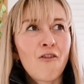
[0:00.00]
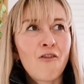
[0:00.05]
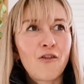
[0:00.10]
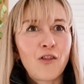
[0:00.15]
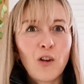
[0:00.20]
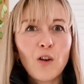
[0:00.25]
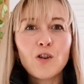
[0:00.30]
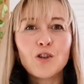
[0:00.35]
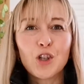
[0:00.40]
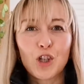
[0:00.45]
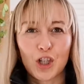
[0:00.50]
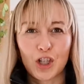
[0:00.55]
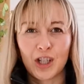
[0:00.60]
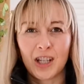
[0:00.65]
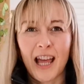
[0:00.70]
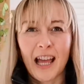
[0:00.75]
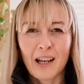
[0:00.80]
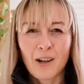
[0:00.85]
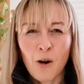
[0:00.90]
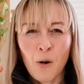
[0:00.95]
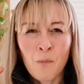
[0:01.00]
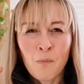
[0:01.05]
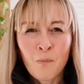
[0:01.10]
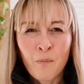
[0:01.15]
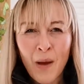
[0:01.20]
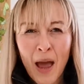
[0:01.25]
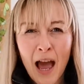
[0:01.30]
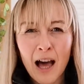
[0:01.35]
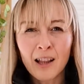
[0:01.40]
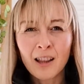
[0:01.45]
future, that
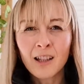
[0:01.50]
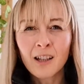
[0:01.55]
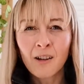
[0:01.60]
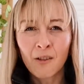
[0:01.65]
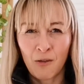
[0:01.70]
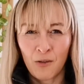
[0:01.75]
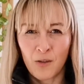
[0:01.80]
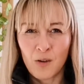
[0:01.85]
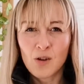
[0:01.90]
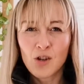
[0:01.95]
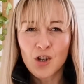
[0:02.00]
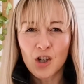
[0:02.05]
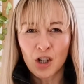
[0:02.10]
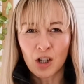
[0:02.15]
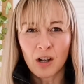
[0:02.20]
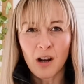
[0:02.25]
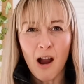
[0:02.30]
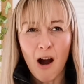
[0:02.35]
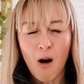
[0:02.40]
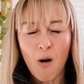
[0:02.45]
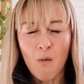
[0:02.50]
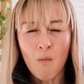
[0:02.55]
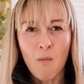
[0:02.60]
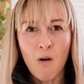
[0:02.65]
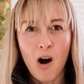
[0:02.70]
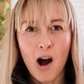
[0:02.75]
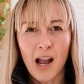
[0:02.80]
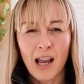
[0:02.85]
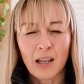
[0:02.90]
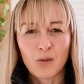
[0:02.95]
compelling future in our
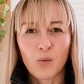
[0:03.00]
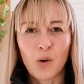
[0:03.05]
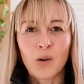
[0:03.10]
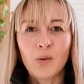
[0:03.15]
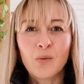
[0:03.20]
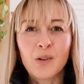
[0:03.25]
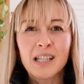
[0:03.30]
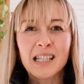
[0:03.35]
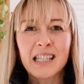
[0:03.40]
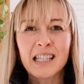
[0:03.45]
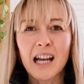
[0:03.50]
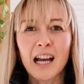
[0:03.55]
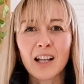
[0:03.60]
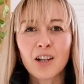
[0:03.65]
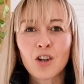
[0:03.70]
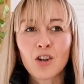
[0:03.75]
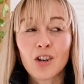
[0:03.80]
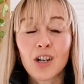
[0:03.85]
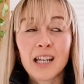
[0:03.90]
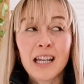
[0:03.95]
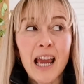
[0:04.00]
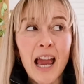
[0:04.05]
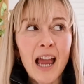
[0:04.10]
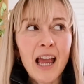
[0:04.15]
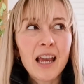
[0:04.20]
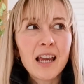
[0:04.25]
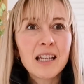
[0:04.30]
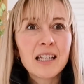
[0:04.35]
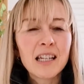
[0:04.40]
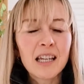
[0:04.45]
mind, when we start
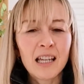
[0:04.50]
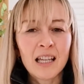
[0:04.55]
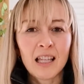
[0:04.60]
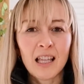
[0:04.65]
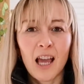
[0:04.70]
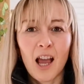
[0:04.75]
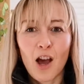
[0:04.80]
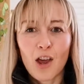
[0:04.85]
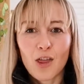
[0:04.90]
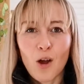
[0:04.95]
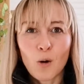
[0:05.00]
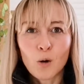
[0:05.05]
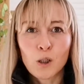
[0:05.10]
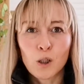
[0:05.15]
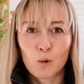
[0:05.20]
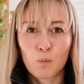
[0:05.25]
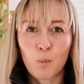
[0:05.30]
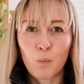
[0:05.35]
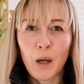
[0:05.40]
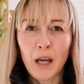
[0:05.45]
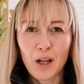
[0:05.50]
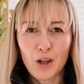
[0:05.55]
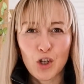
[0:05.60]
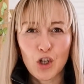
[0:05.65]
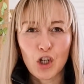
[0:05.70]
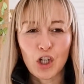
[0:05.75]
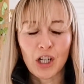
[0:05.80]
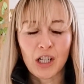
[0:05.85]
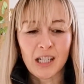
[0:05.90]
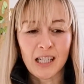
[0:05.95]
creating those
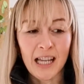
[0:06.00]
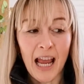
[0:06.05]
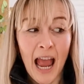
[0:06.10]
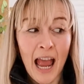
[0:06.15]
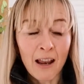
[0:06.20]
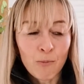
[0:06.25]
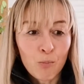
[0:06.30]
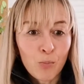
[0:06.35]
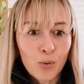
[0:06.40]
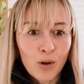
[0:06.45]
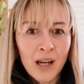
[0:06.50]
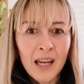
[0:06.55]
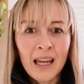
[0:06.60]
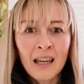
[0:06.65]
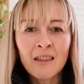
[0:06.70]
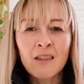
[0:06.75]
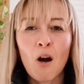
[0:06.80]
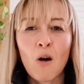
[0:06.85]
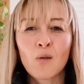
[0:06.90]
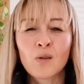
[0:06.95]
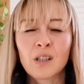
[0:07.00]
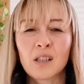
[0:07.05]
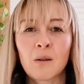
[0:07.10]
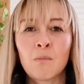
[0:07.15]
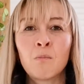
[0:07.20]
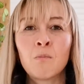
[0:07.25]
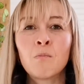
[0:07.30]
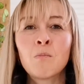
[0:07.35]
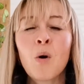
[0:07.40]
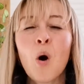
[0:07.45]
pictures and bring those
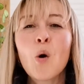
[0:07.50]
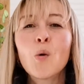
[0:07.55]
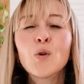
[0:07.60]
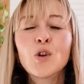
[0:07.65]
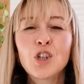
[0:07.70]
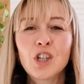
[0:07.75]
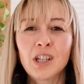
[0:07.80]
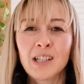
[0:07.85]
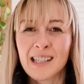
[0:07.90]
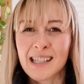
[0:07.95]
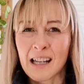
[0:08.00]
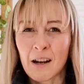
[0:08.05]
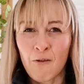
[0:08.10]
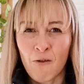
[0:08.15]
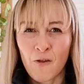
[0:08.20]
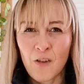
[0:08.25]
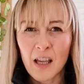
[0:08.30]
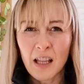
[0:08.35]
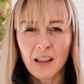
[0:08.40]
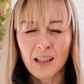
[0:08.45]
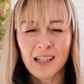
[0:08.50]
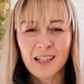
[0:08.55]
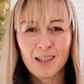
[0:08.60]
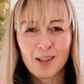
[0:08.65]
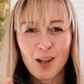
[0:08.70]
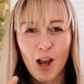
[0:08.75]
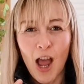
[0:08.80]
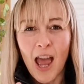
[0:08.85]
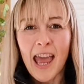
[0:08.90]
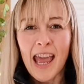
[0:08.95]
emotions and feelings
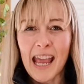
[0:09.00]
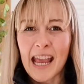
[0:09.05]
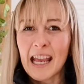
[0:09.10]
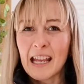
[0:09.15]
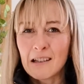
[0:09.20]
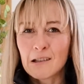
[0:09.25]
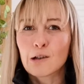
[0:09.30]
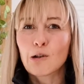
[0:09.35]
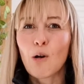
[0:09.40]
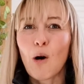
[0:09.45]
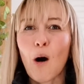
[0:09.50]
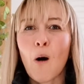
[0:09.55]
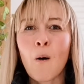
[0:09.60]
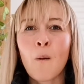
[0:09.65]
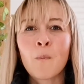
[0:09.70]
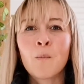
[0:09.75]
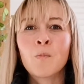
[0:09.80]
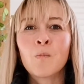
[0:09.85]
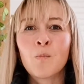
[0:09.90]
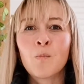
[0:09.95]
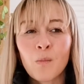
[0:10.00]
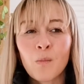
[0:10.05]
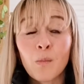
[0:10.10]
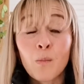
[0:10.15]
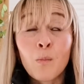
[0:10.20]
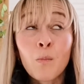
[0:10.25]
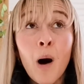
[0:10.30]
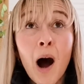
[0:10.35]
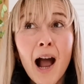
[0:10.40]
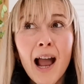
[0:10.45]
into our
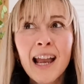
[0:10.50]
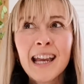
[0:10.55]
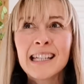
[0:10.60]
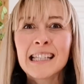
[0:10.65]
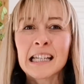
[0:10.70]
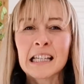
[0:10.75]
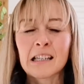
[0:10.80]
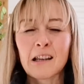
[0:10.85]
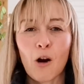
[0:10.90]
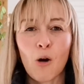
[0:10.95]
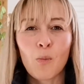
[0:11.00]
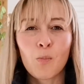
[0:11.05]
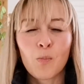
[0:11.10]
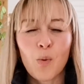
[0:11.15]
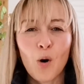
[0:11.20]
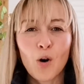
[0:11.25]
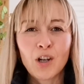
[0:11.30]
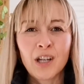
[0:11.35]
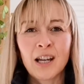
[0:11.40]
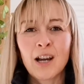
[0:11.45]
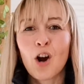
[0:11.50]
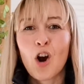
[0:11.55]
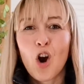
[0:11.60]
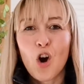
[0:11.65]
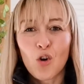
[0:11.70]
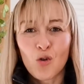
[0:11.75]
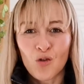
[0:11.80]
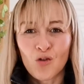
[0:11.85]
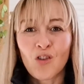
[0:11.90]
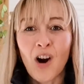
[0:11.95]
mind and our body
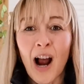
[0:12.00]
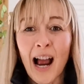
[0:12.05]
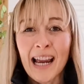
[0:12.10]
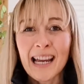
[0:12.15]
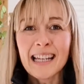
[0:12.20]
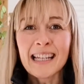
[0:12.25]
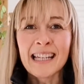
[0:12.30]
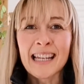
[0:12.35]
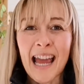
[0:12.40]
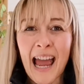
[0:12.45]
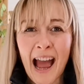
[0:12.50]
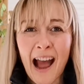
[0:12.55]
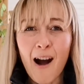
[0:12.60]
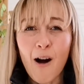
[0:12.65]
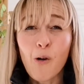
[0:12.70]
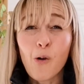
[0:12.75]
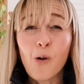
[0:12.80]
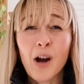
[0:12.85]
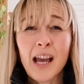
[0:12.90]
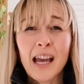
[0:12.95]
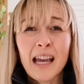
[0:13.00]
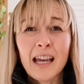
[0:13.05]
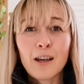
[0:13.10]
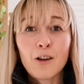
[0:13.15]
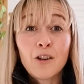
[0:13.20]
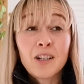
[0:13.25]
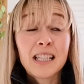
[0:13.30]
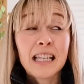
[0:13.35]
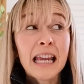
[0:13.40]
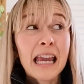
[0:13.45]
right now.
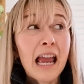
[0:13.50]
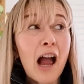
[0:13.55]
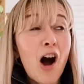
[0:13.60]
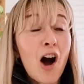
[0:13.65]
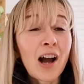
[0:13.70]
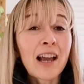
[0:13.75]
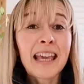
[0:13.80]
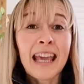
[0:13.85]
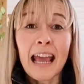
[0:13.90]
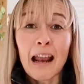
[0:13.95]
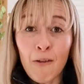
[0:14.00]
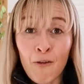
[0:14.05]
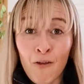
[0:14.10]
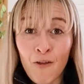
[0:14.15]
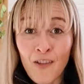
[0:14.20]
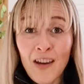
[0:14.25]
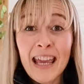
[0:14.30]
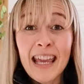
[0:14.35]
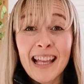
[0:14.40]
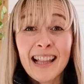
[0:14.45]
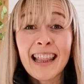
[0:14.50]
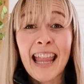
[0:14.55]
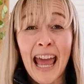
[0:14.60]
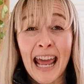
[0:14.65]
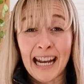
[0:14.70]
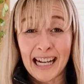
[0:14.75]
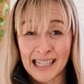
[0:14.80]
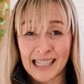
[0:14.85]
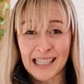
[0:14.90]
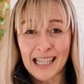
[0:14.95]
You see, I can feel that
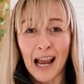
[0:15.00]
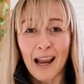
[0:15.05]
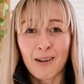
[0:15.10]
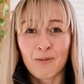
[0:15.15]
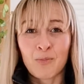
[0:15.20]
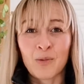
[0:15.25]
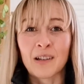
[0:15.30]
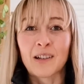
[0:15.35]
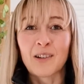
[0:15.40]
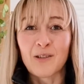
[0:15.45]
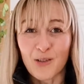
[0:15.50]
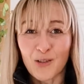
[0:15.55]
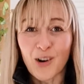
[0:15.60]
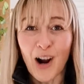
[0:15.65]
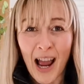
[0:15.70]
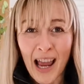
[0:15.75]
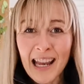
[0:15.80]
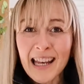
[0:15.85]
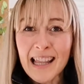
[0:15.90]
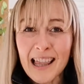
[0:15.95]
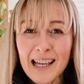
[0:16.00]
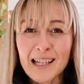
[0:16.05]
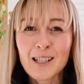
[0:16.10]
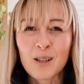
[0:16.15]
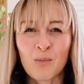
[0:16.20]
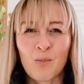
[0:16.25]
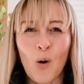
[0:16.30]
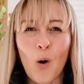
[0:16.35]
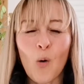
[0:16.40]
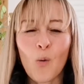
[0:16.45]
excitement right this
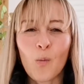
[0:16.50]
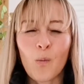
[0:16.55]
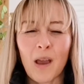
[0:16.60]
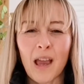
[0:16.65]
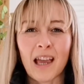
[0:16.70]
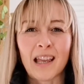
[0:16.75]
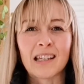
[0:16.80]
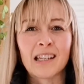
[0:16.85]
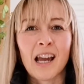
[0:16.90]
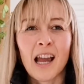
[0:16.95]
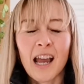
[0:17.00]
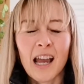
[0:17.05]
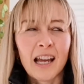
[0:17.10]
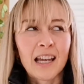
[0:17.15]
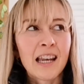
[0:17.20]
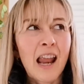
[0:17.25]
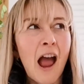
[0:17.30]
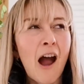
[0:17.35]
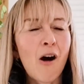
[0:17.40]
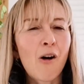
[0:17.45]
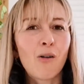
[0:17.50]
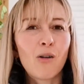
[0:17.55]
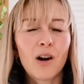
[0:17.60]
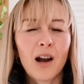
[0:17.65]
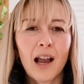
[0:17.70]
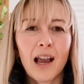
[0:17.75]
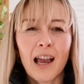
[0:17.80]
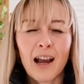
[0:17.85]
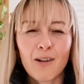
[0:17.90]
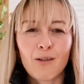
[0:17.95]
moment. Now,
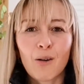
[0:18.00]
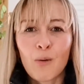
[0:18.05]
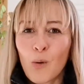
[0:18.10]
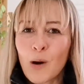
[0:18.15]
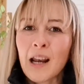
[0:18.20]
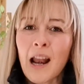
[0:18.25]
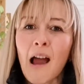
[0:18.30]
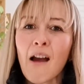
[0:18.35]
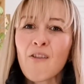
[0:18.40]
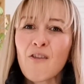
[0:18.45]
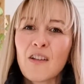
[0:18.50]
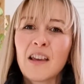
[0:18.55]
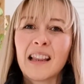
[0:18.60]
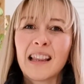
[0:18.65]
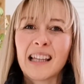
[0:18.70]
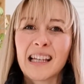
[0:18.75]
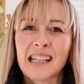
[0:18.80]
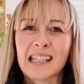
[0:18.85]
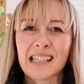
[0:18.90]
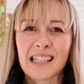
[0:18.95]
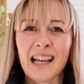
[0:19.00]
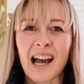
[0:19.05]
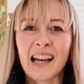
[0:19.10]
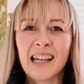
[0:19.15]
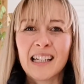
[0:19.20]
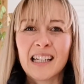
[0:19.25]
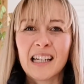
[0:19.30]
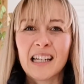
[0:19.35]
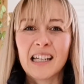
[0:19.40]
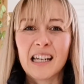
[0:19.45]
when I feel
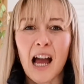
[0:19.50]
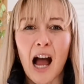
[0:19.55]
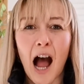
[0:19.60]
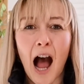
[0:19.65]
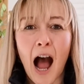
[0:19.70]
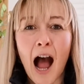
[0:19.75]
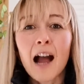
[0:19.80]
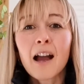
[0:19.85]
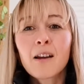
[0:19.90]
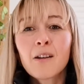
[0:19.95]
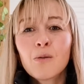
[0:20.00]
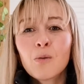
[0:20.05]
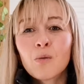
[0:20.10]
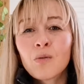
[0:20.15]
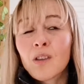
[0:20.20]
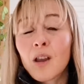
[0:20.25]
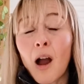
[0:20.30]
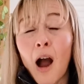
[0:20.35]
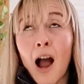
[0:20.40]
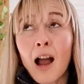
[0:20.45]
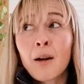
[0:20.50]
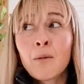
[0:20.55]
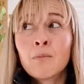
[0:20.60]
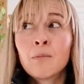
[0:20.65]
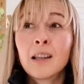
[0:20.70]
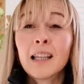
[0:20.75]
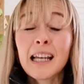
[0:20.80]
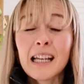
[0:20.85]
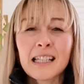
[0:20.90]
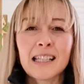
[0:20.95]
excited, I'm
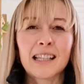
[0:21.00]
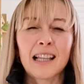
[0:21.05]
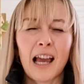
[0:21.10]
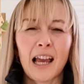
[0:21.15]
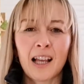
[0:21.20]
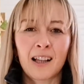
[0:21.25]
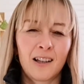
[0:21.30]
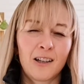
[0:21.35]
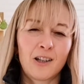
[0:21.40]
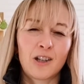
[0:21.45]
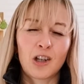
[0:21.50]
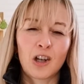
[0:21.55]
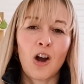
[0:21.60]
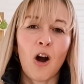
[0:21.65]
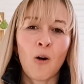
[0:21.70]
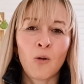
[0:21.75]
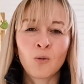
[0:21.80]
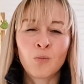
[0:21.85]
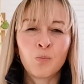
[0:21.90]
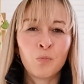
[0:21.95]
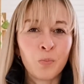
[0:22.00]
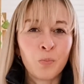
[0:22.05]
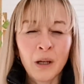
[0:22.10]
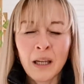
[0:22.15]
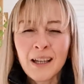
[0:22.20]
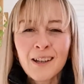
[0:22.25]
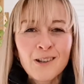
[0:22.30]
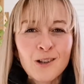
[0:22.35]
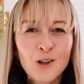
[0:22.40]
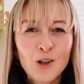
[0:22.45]
less likely to go and
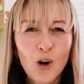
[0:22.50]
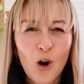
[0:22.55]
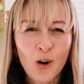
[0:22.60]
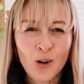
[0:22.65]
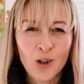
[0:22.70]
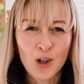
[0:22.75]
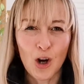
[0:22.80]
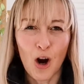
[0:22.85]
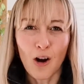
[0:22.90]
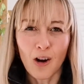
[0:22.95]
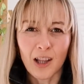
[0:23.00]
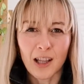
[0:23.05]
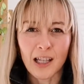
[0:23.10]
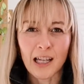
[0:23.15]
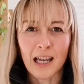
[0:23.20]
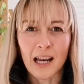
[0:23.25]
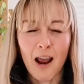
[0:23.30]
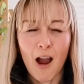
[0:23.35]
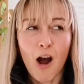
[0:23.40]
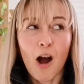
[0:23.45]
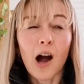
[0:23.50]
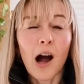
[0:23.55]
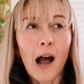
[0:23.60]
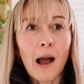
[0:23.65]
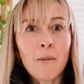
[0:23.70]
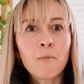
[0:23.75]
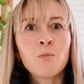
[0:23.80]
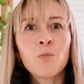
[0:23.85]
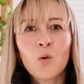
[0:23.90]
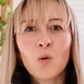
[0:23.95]
binge on chocolate.
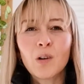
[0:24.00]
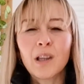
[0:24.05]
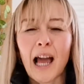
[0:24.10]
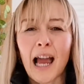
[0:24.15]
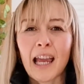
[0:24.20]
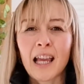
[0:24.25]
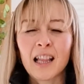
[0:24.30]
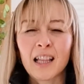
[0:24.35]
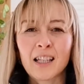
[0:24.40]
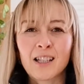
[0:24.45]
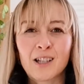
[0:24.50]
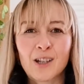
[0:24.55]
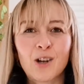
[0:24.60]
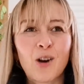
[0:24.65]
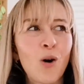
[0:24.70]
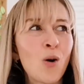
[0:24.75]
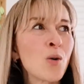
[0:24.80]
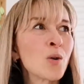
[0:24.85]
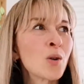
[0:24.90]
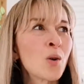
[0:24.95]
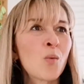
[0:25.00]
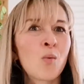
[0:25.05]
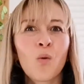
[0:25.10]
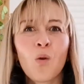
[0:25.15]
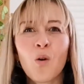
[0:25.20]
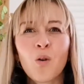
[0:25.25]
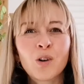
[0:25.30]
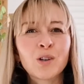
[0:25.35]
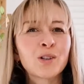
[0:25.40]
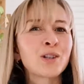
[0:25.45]
I'm more likely to go on a
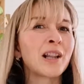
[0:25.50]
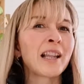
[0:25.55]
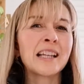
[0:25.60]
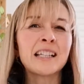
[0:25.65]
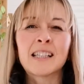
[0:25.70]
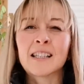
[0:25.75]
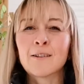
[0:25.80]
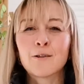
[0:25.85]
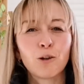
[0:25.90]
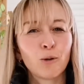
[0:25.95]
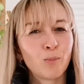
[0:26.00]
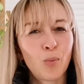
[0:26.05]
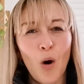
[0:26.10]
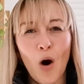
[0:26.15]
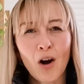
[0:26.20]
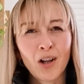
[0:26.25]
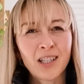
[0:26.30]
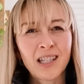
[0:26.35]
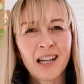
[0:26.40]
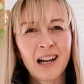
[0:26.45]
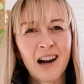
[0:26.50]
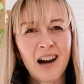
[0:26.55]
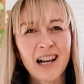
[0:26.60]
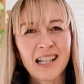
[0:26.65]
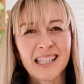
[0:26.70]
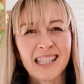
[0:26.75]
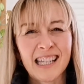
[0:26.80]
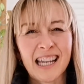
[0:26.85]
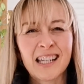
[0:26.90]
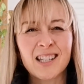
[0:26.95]
walk, to listen to a
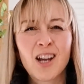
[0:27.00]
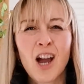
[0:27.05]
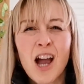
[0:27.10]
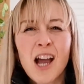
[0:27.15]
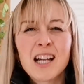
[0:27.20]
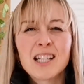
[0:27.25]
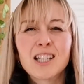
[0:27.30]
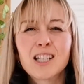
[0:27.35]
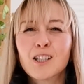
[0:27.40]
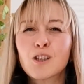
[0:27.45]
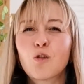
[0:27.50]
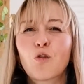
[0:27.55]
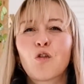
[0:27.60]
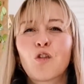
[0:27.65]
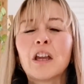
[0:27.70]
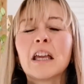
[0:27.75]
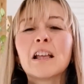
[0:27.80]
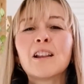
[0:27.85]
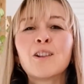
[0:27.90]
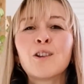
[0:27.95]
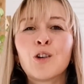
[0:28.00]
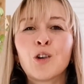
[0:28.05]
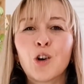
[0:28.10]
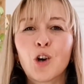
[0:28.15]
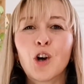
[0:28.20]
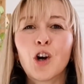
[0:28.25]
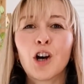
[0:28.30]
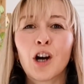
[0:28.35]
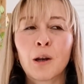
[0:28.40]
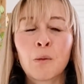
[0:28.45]
podcast, and just feel
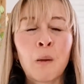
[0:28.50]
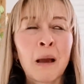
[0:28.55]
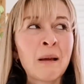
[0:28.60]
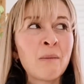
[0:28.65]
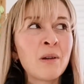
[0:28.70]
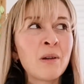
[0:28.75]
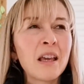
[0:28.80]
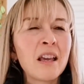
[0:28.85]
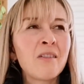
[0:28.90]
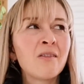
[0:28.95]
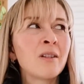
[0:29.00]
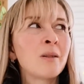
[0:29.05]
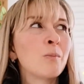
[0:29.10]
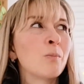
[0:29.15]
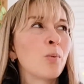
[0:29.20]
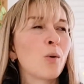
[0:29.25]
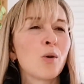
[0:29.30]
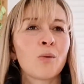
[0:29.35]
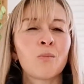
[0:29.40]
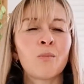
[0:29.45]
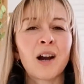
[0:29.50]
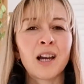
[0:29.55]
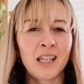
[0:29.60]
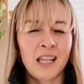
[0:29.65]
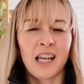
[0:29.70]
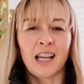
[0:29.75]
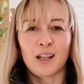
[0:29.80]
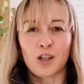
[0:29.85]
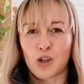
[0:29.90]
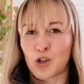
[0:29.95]
good. Maybe even book my
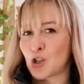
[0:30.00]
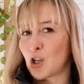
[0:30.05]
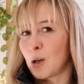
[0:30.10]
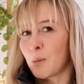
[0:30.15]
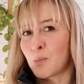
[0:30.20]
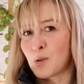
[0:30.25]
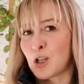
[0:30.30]
next trip